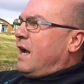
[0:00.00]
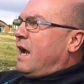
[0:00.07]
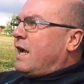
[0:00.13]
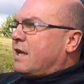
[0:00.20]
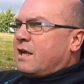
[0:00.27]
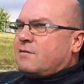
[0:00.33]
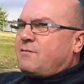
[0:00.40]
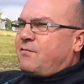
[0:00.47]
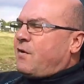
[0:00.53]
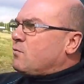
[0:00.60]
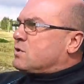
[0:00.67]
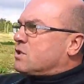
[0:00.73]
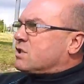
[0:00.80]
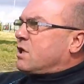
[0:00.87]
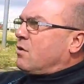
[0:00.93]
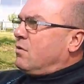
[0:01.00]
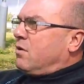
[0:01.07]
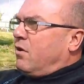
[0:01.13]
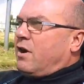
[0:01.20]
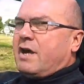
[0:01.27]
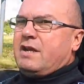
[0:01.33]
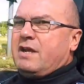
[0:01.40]
it feels so
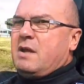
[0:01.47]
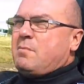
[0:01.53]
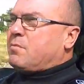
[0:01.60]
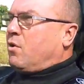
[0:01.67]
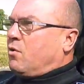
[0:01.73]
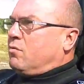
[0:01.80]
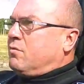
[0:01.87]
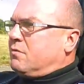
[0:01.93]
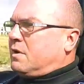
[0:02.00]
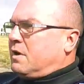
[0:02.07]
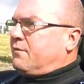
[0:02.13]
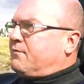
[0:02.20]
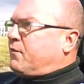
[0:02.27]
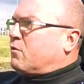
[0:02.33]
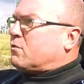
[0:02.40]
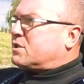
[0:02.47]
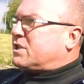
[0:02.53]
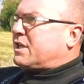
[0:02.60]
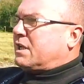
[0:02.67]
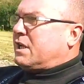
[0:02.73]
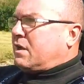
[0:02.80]
light and nimble at 460.